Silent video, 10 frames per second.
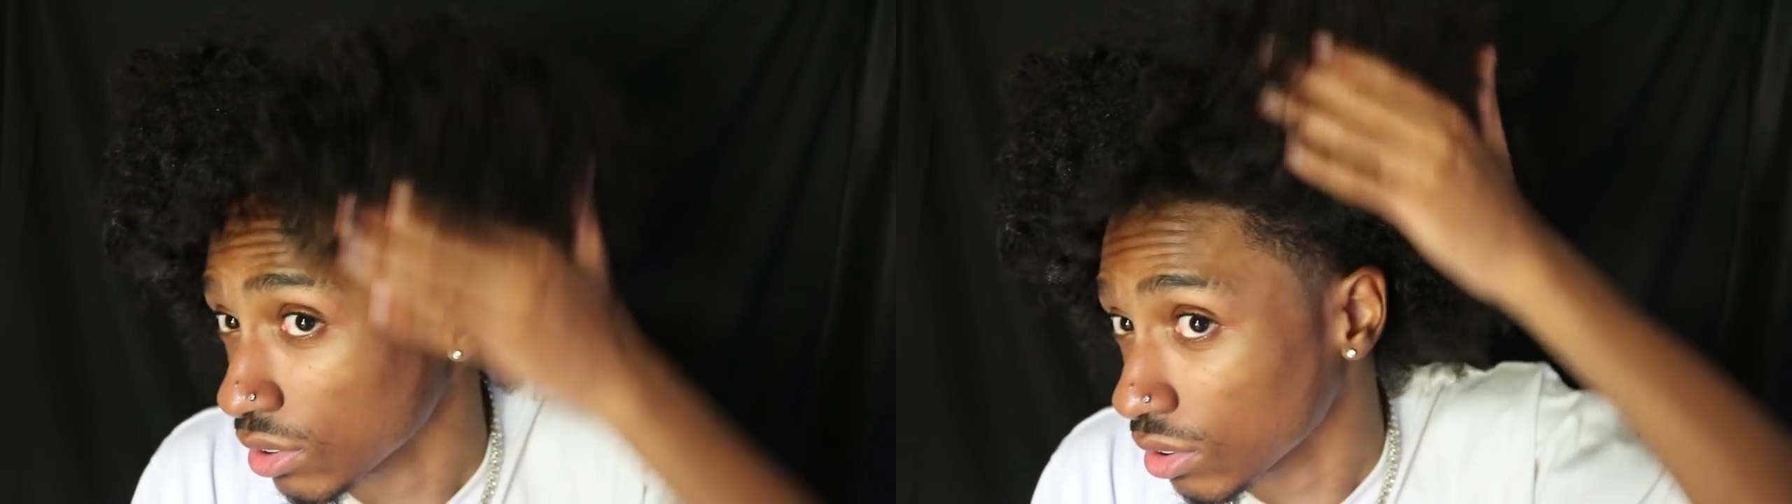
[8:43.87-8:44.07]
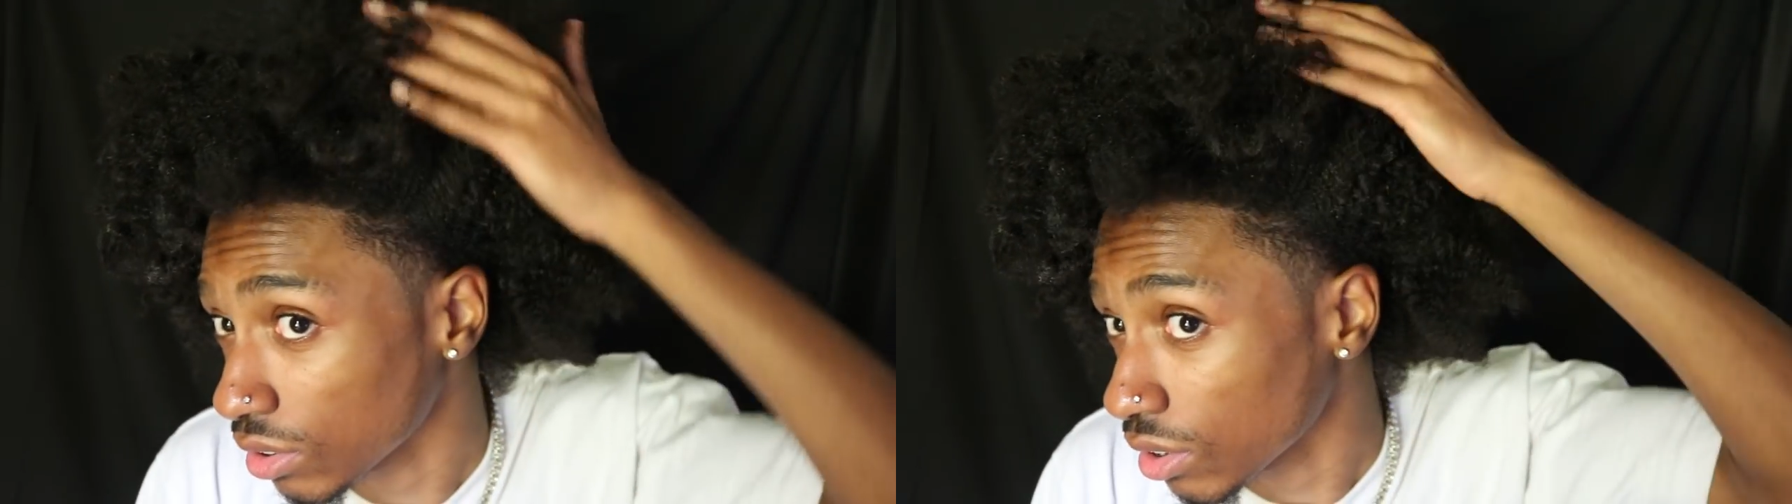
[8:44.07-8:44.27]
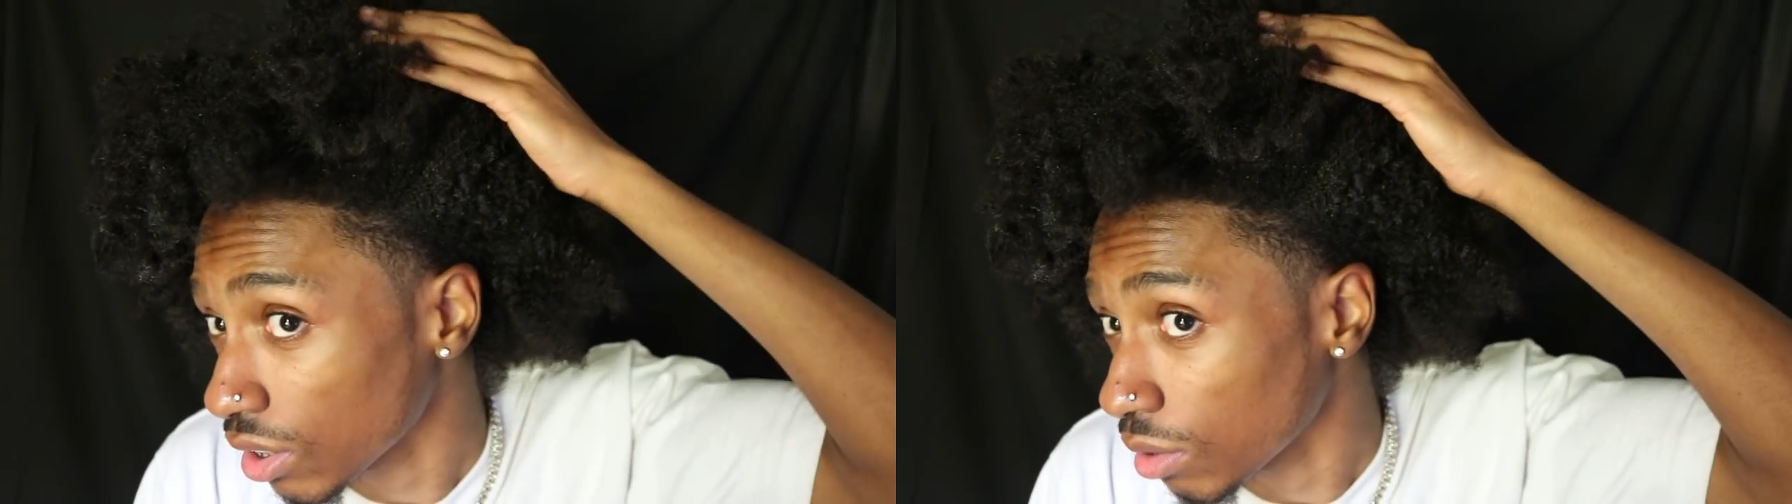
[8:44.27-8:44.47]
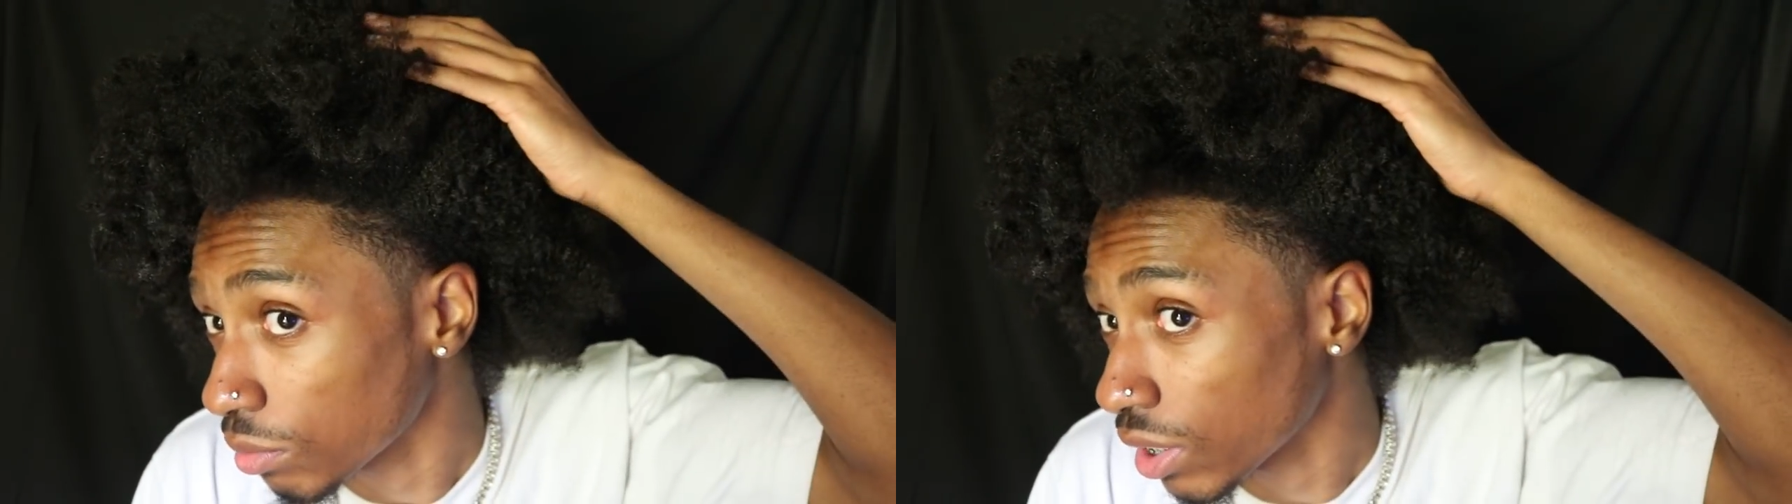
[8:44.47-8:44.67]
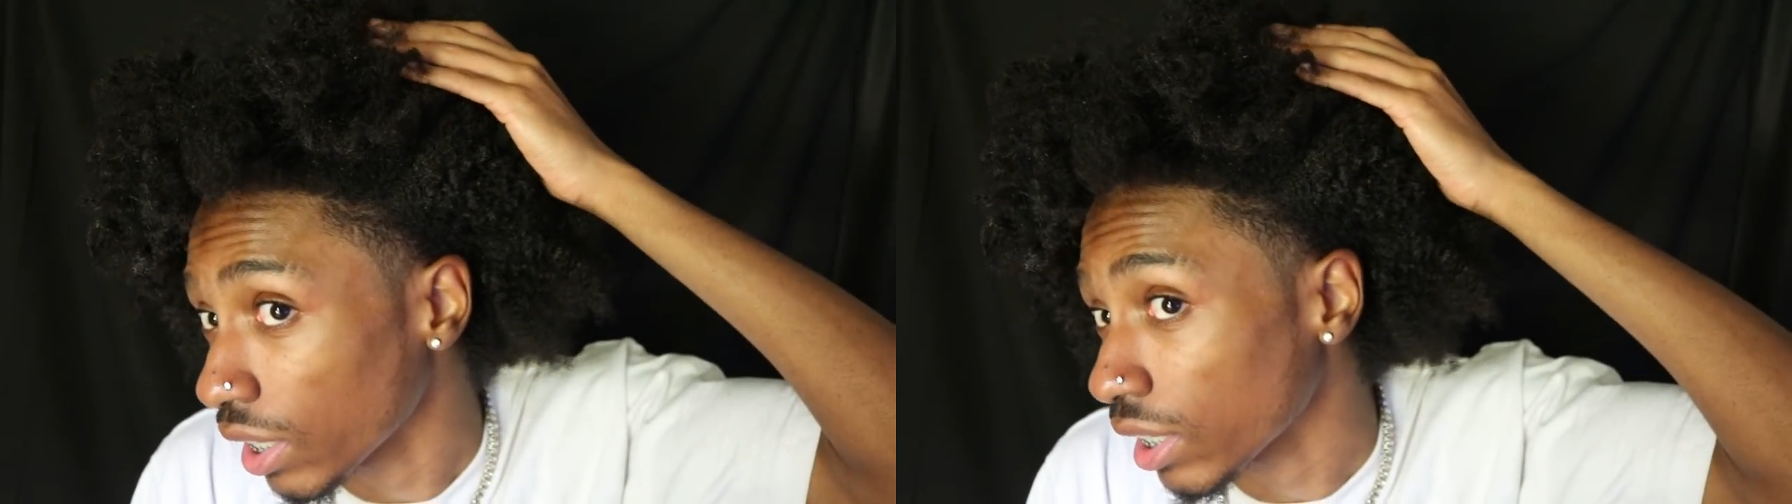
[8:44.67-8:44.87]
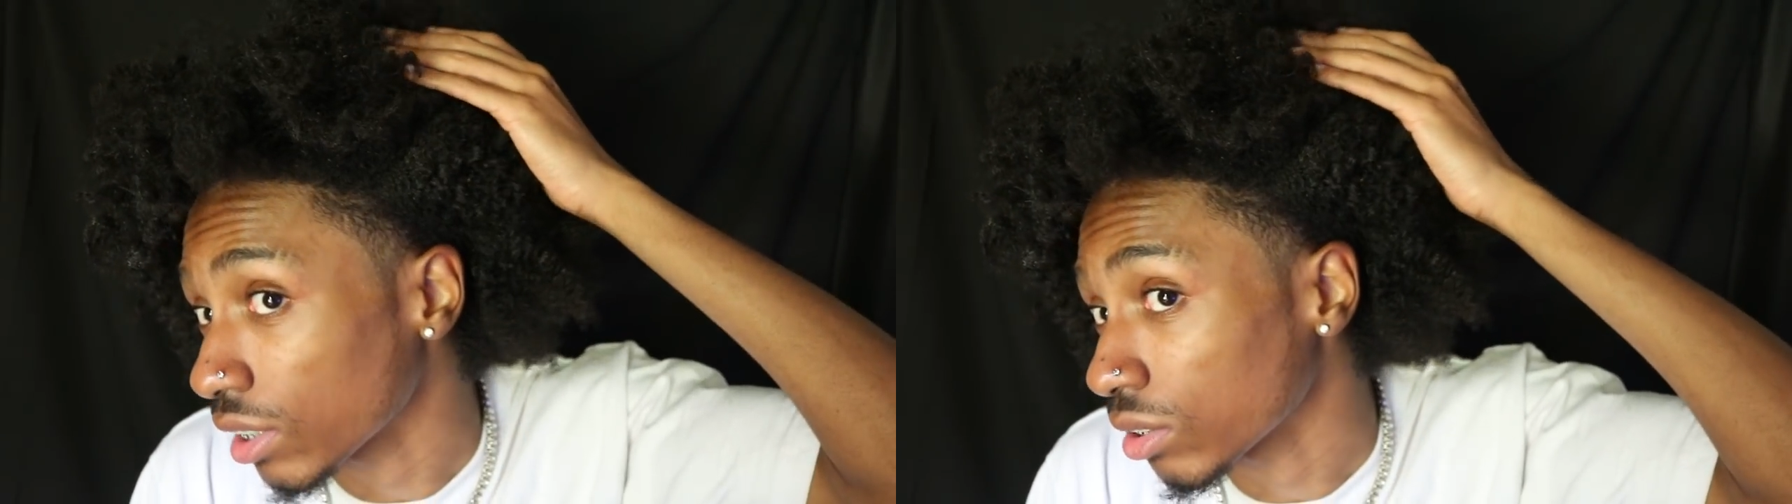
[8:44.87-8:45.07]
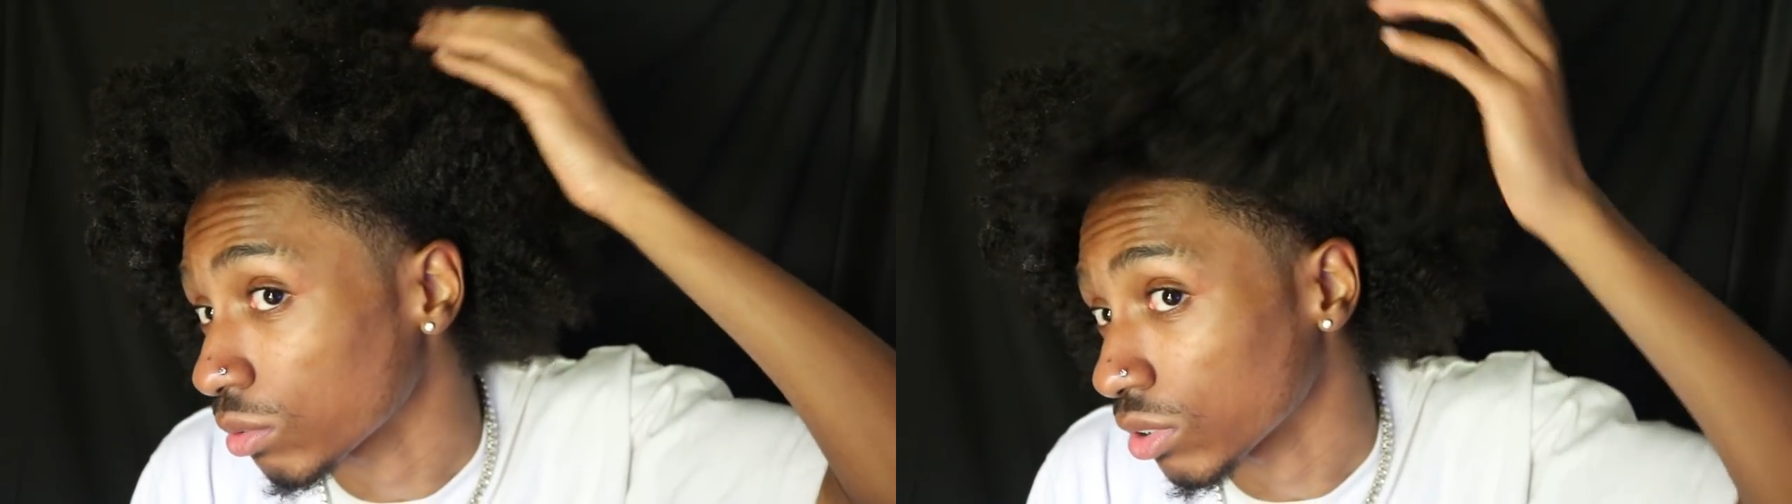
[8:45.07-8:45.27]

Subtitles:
I'm really liking the